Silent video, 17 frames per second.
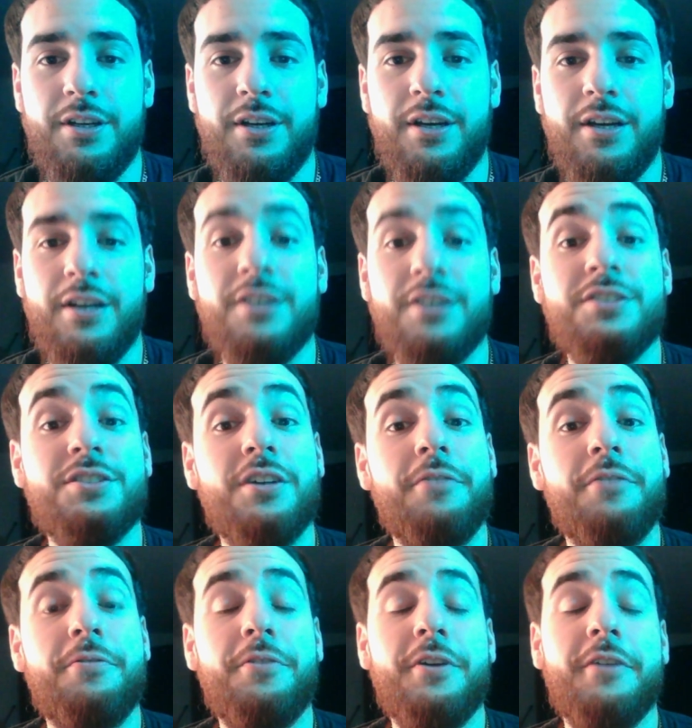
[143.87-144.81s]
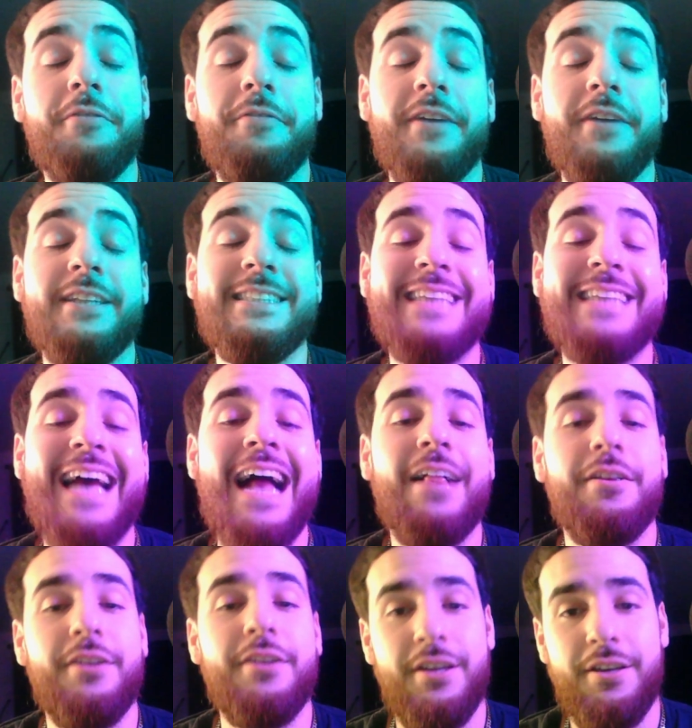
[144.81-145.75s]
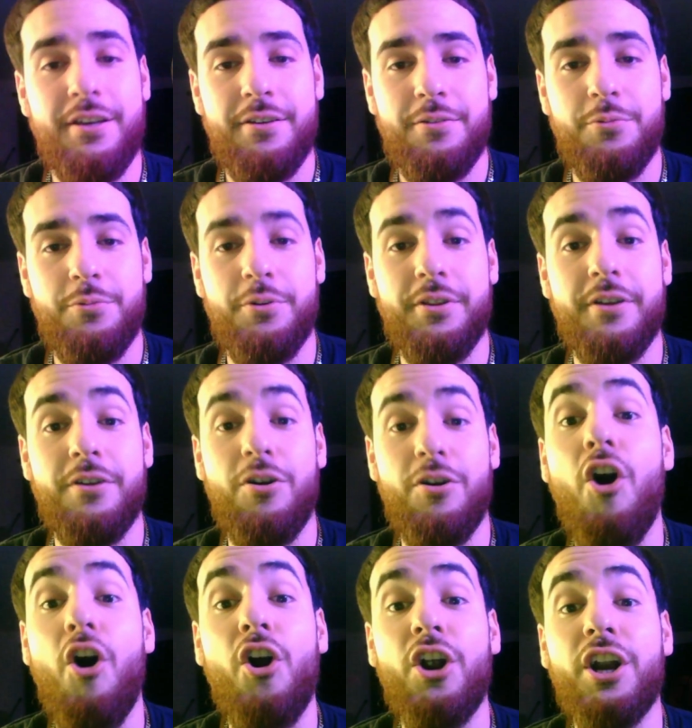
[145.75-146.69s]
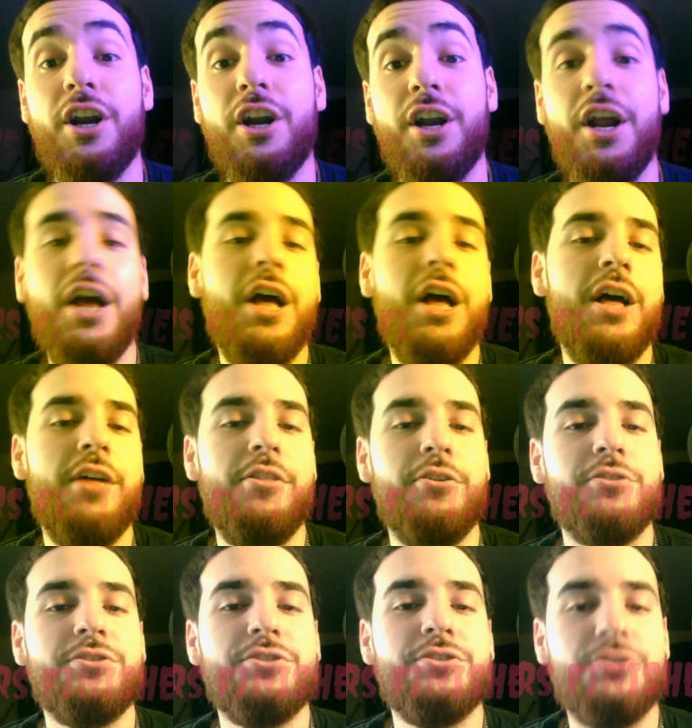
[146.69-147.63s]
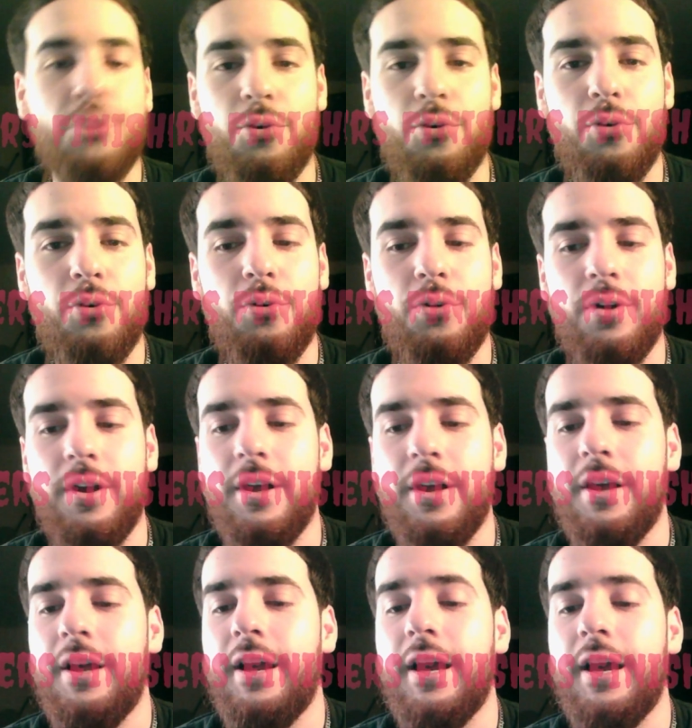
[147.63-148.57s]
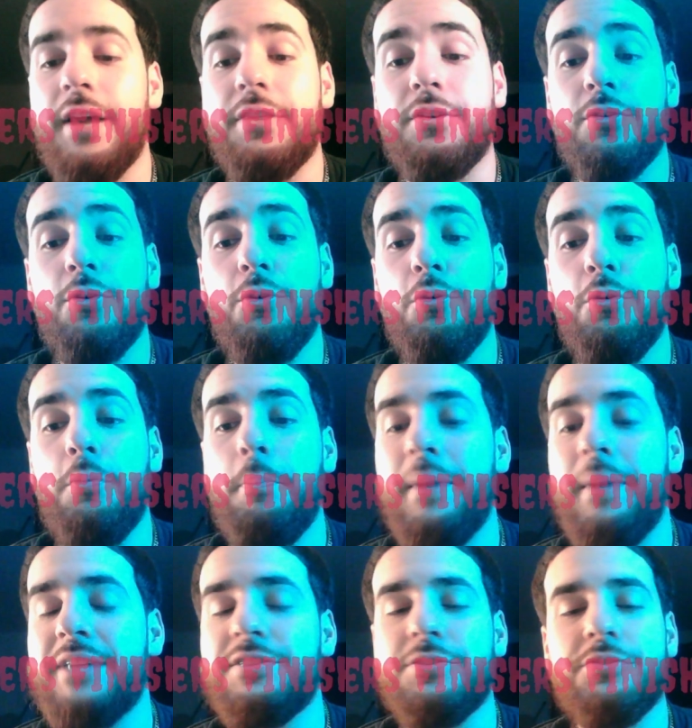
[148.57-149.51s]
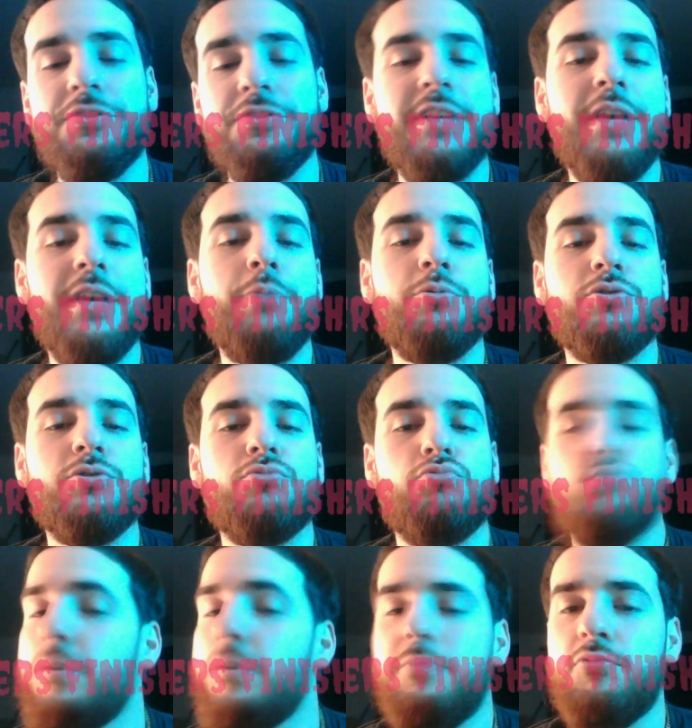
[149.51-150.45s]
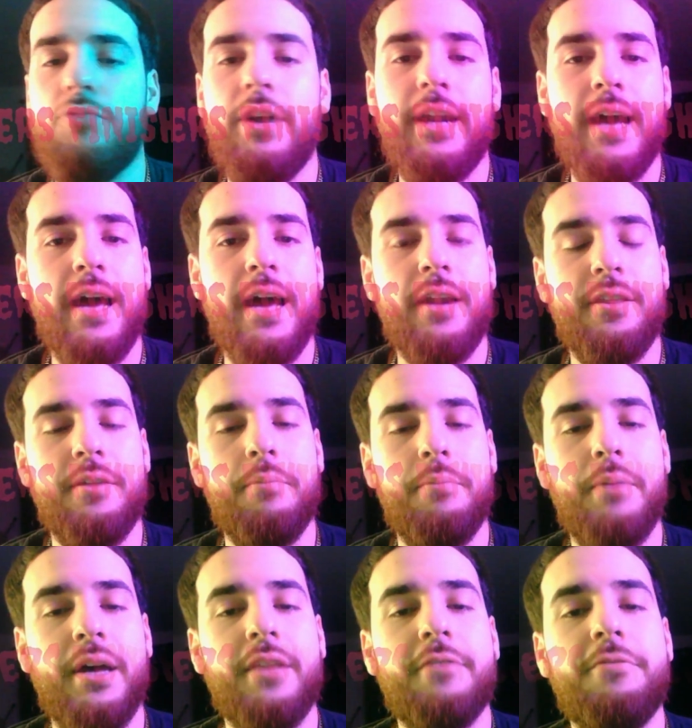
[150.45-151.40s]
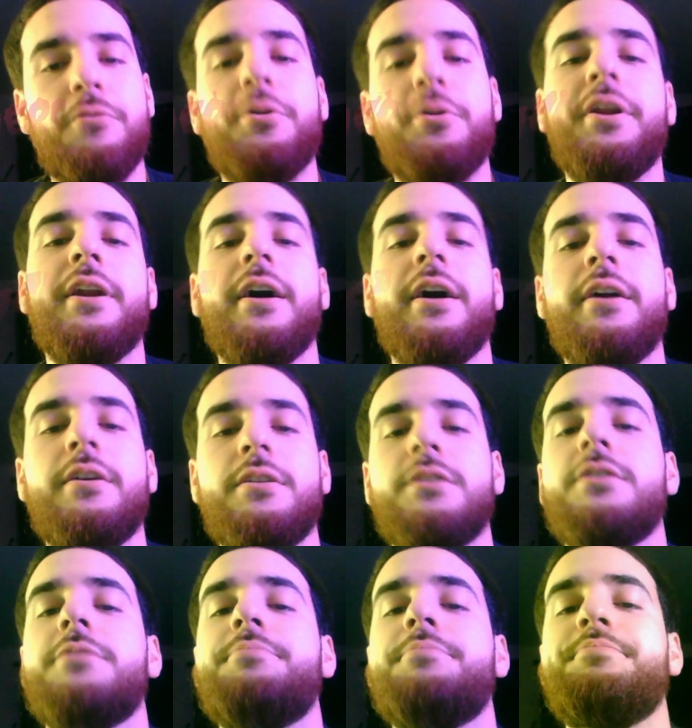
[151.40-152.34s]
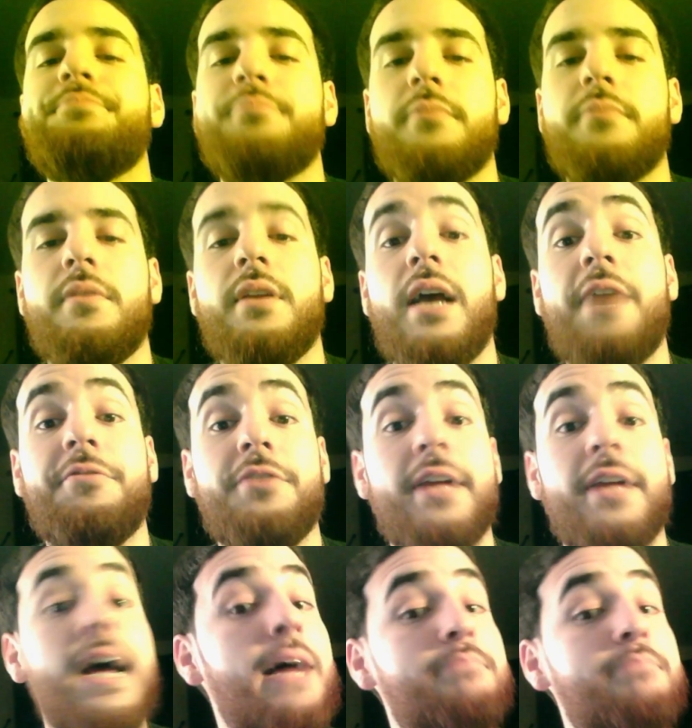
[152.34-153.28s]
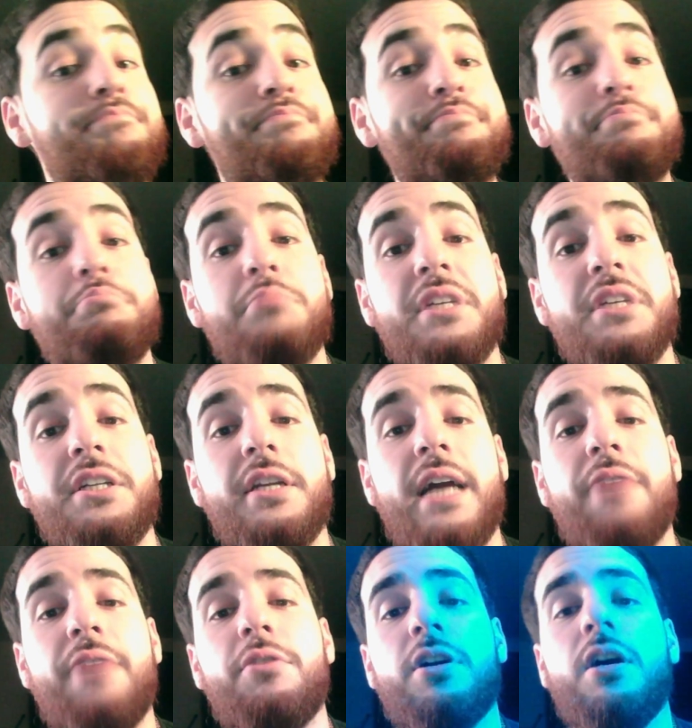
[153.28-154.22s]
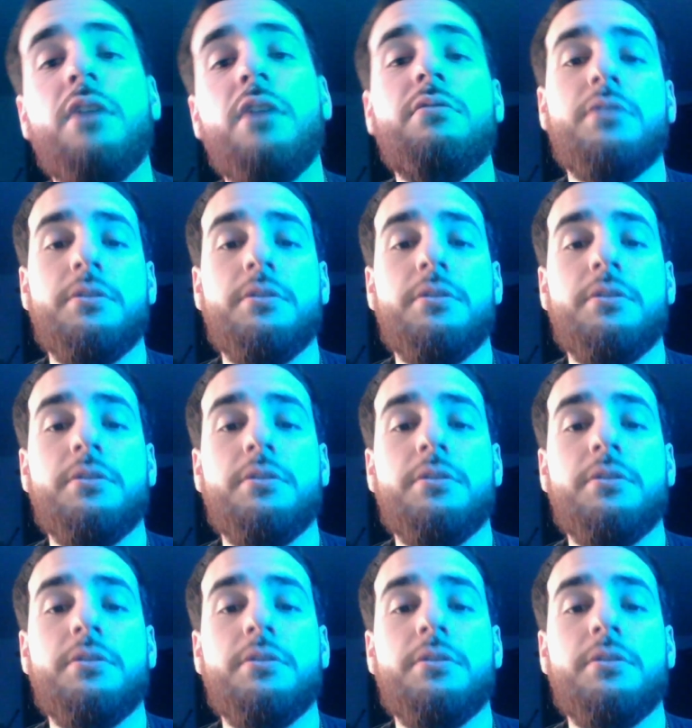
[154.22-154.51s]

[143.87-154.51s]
suffering a fatality where their heart, their soul, and their whole mental state was ripped right out of them by the 49ers. After that, they did not recover.